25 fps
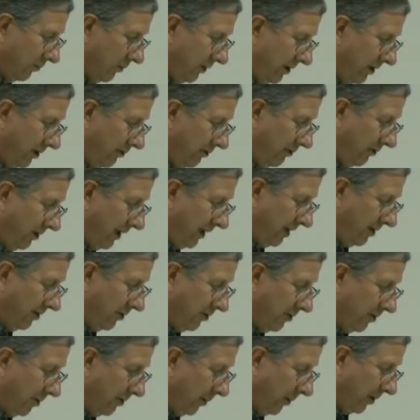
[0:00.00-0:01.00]
When you
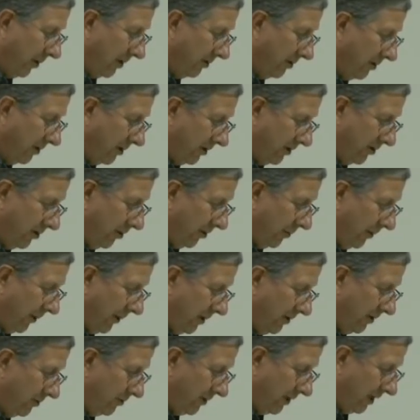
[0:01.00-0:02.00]
fail to
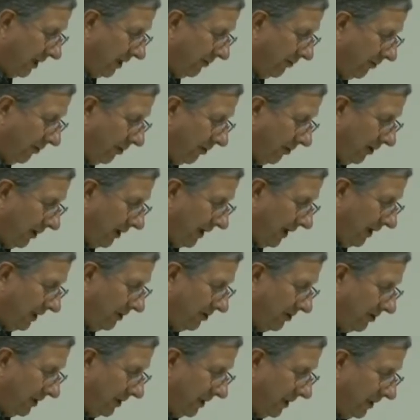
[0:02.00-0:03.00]
oppose any
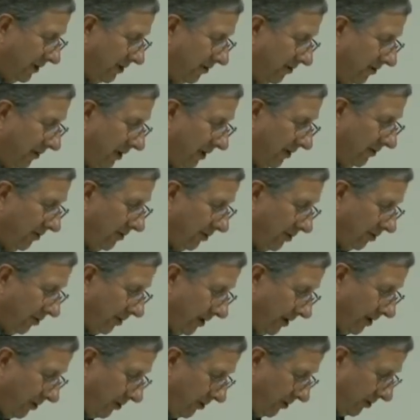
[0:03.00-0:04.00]
fluoridation, then you've given
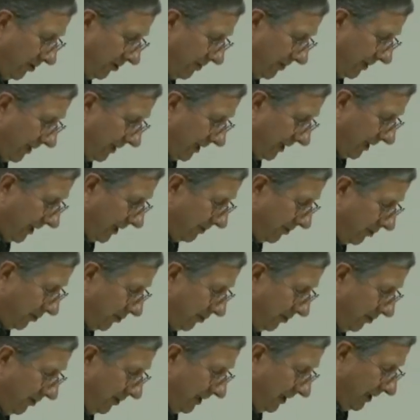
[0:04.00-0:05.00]
your endorsement, and I'm
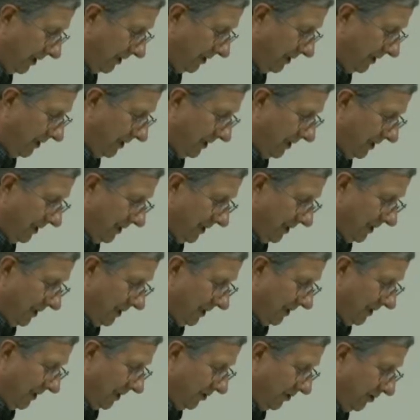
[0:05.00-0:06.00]
sure that
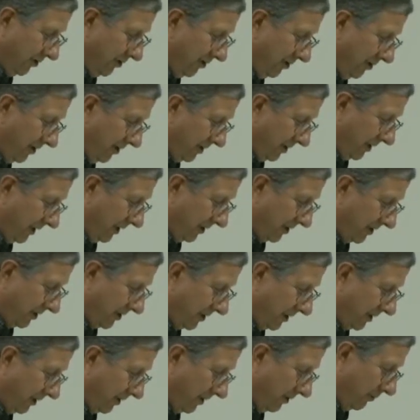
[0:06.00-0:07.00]
you,
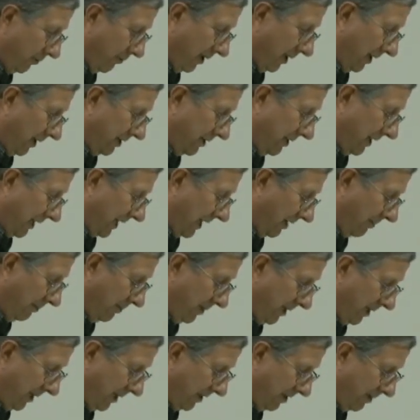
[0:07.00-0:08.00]
as well as I,
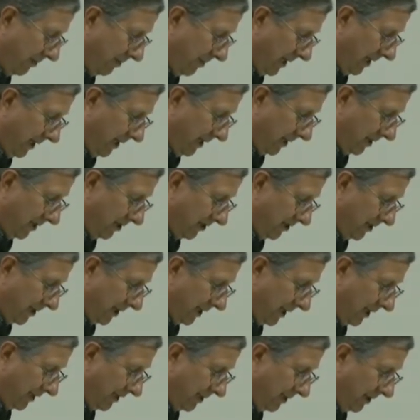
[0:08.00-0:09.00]
have been into meetings
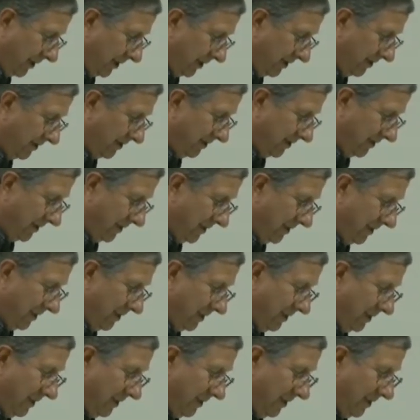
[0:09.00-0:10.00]
that
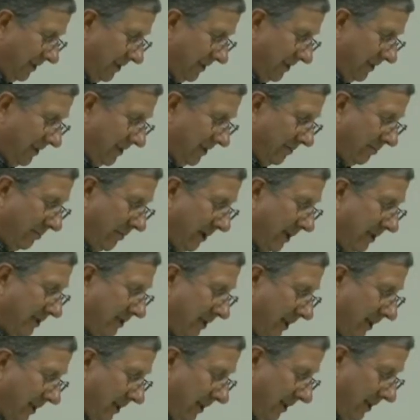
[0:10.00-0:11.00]

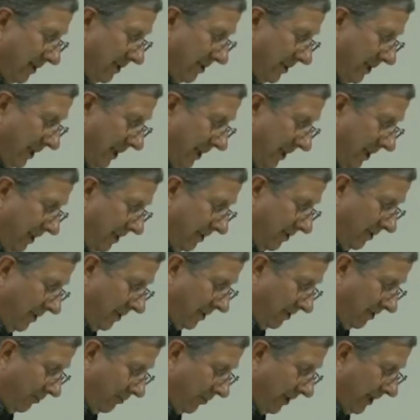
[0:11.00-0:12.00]
basically it's stated,
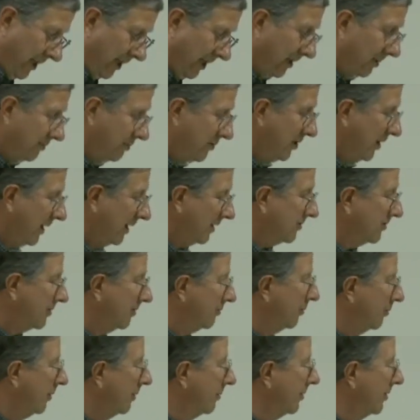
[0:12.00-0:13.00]
without
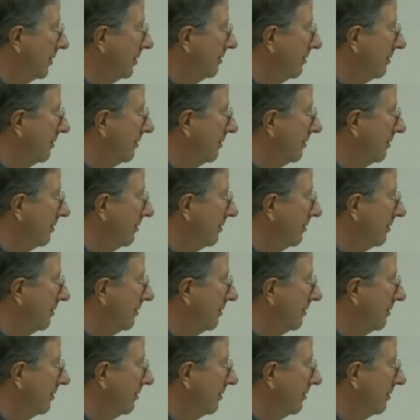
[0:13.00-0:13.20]
objection, we'll